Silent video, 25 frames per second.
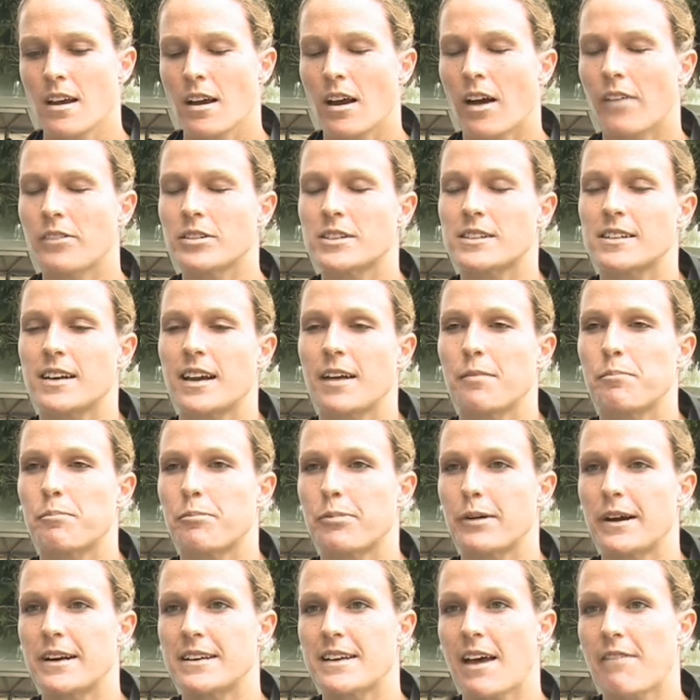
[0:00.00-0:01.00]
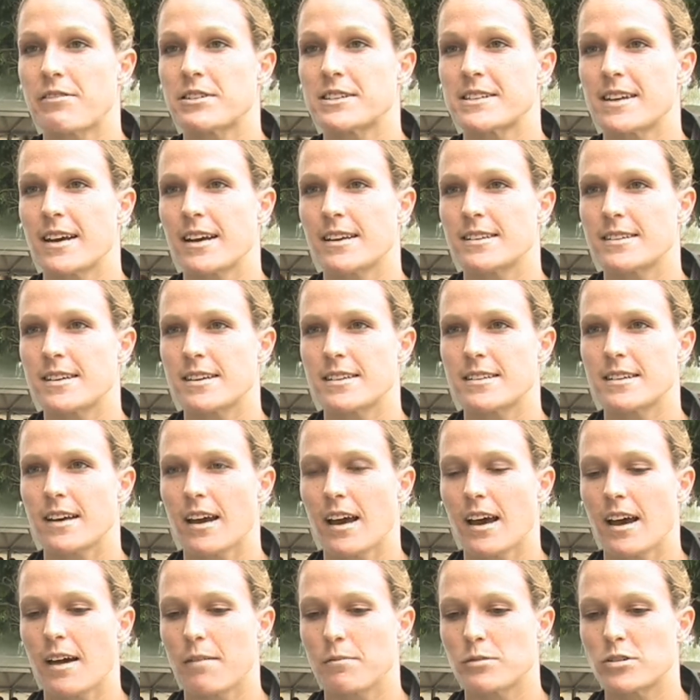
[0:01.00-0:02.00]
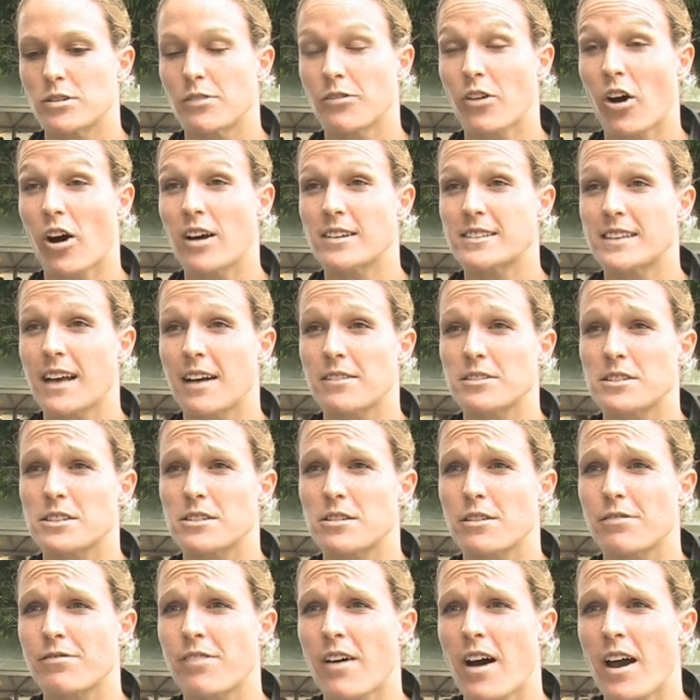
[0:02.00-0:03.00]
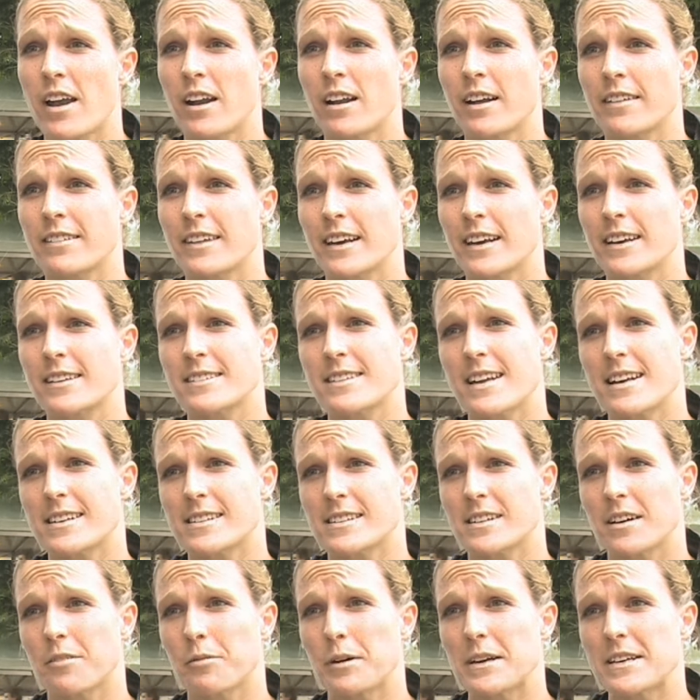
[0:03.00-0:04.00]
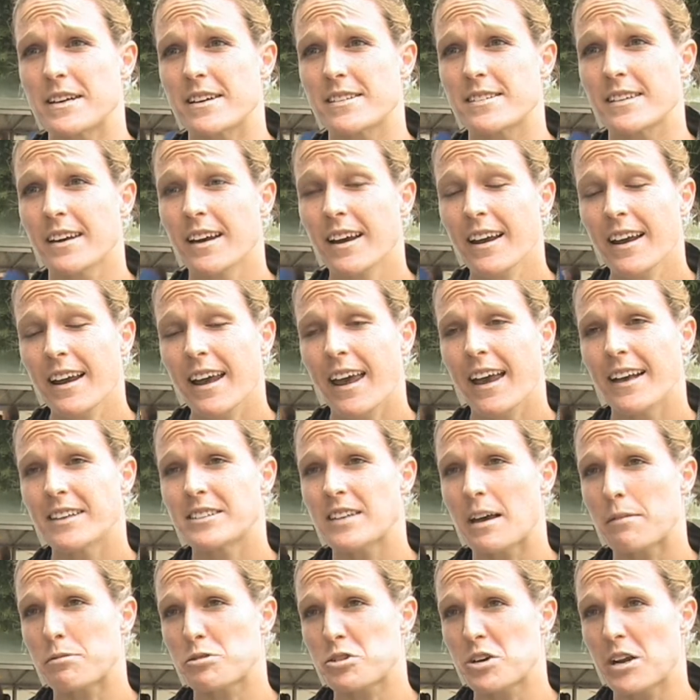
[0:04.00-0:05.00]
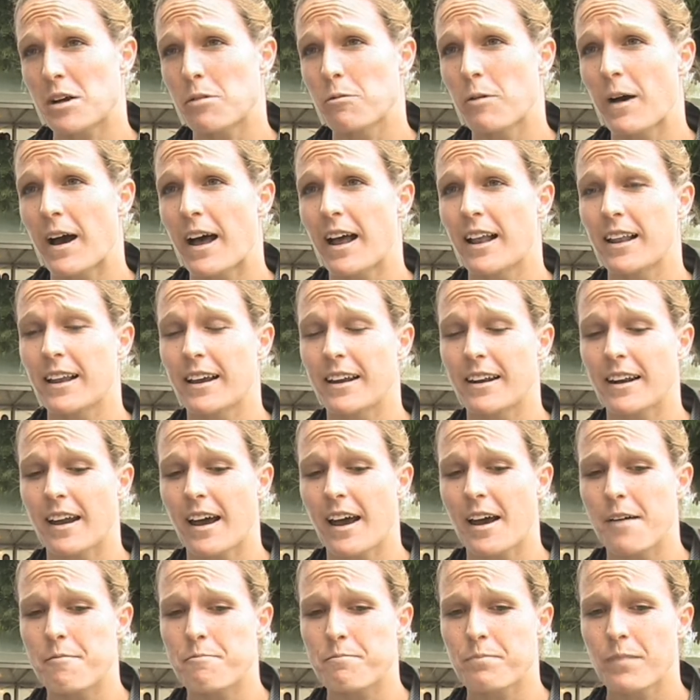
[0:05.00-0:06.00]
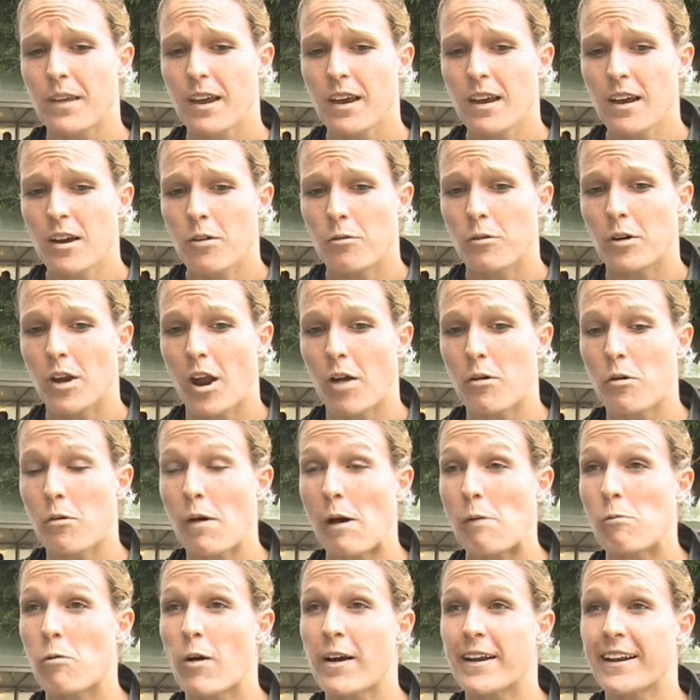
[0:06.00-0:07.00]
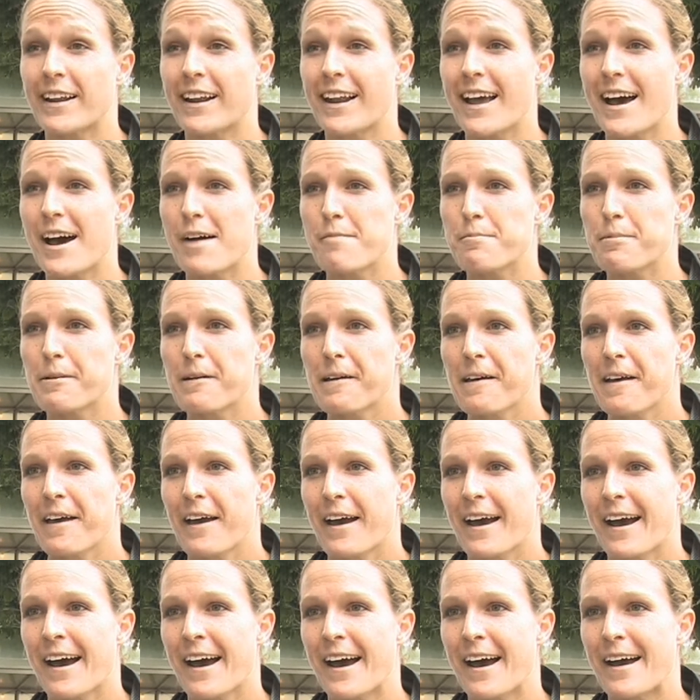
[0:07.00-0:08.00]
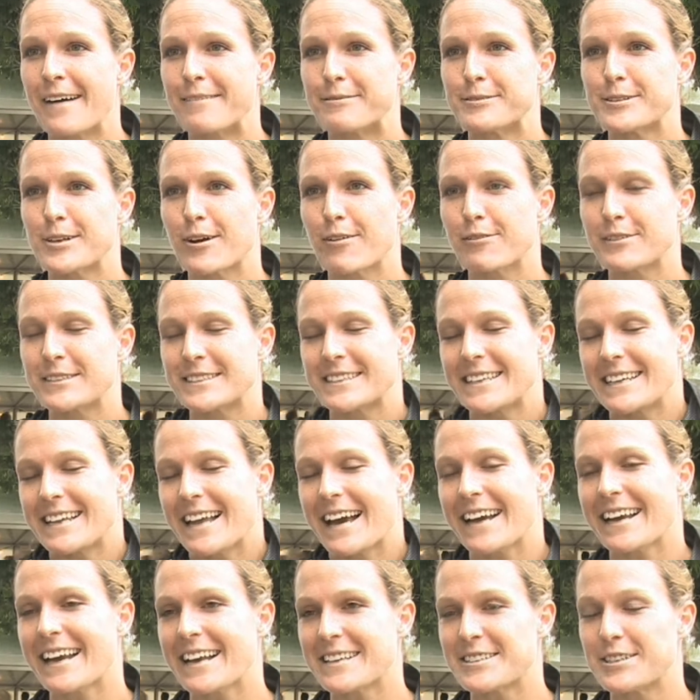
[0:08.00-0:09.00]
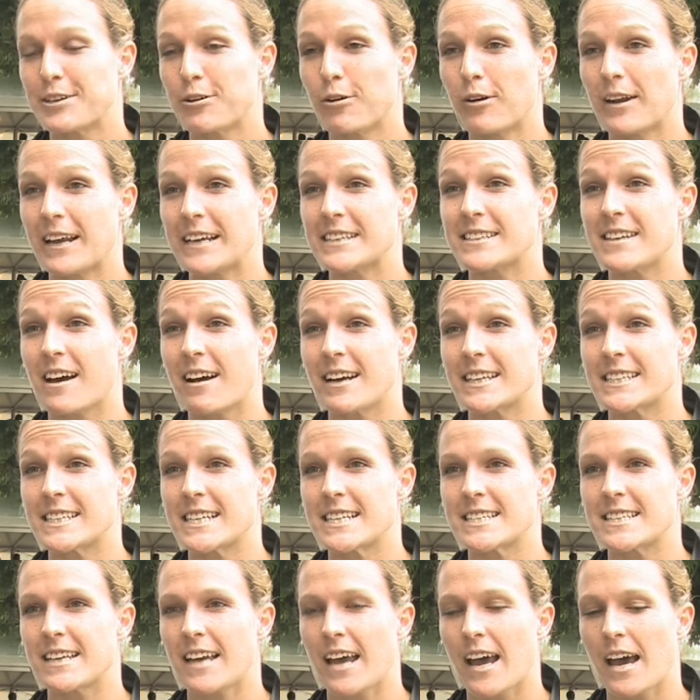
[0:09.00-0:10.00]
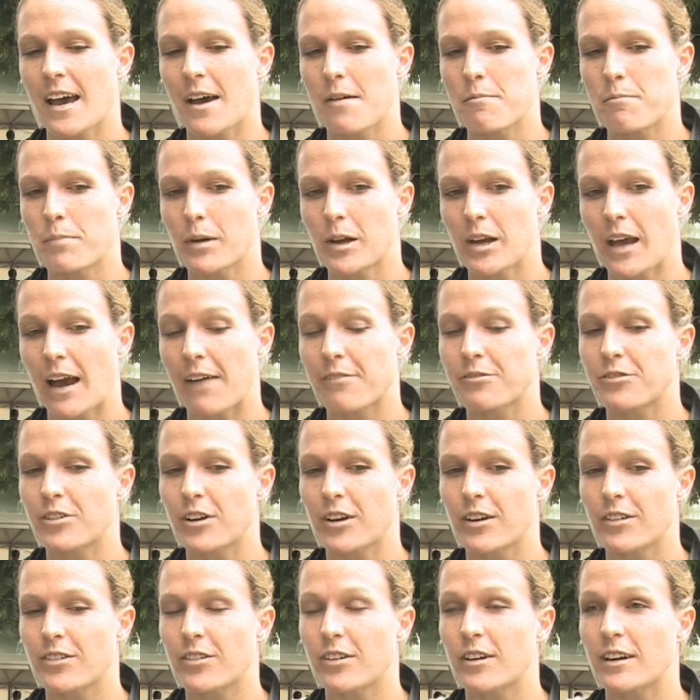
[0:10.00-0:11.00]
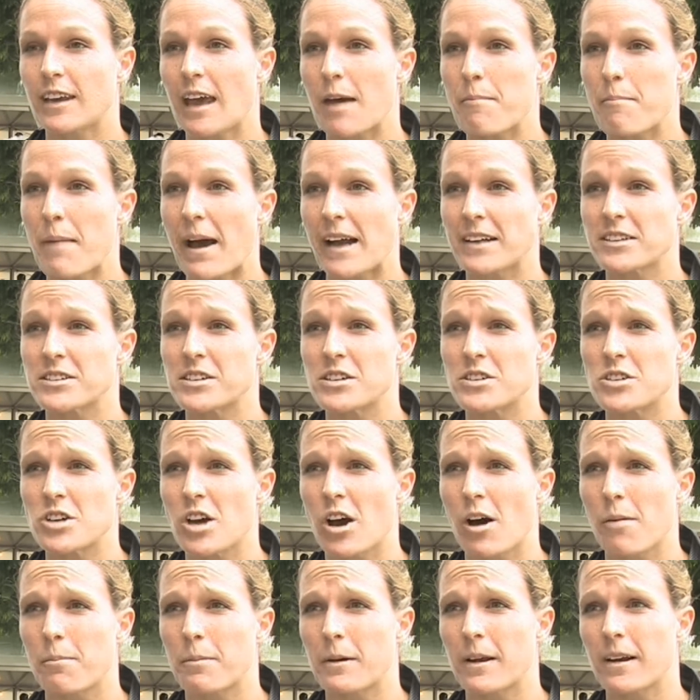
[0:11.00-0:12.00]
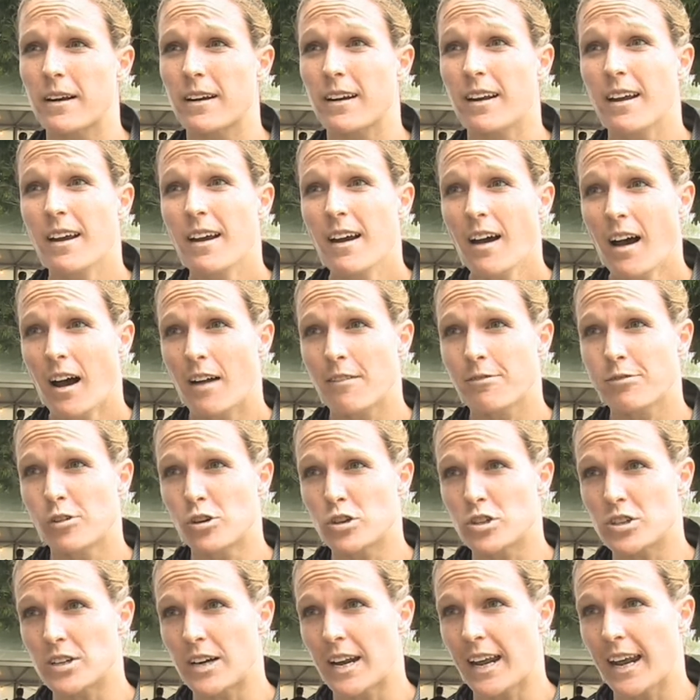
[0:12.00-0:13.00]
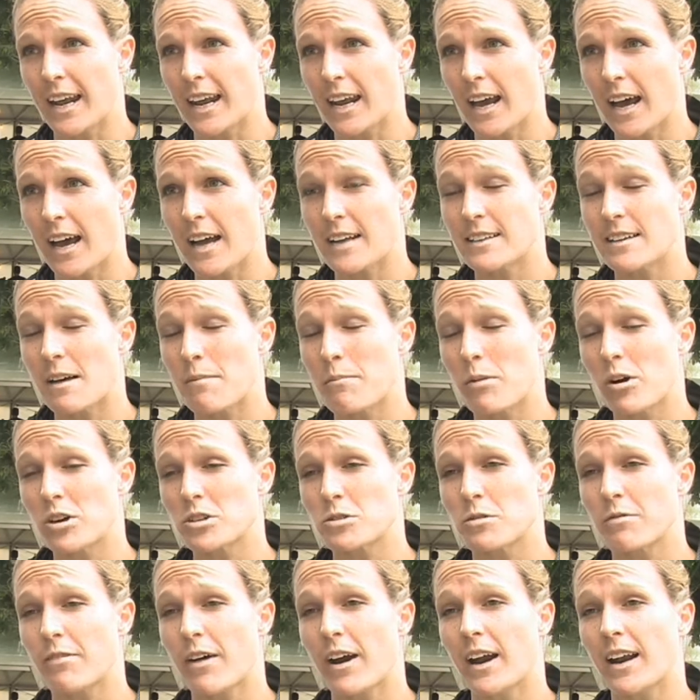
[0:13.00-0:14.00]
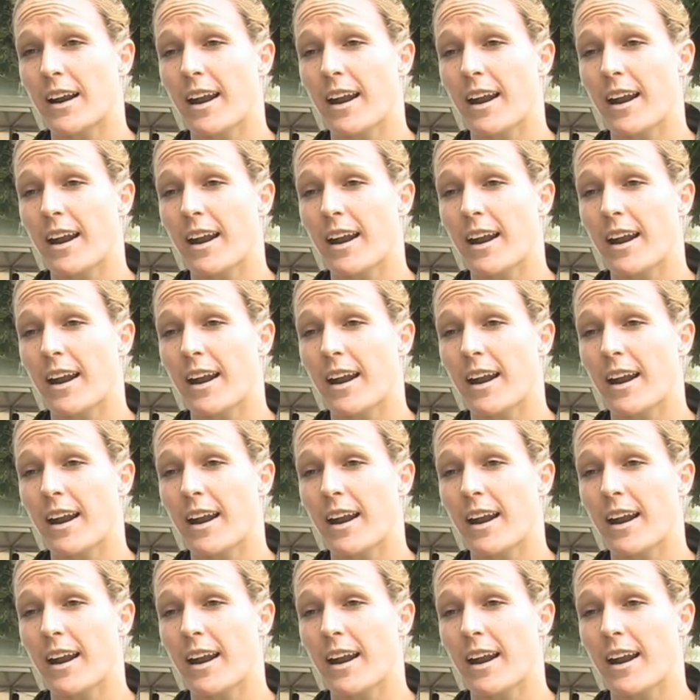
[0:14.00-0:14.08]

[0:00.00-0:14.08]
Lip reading: Obviously pretty devastated. To have got ourselves into the final, I think as Leicester we did exceptionally well, and we went 1-0 up. So obviously that gets you all excited, but you have to sort of get back to the job, and unfortunately Den Bosch were very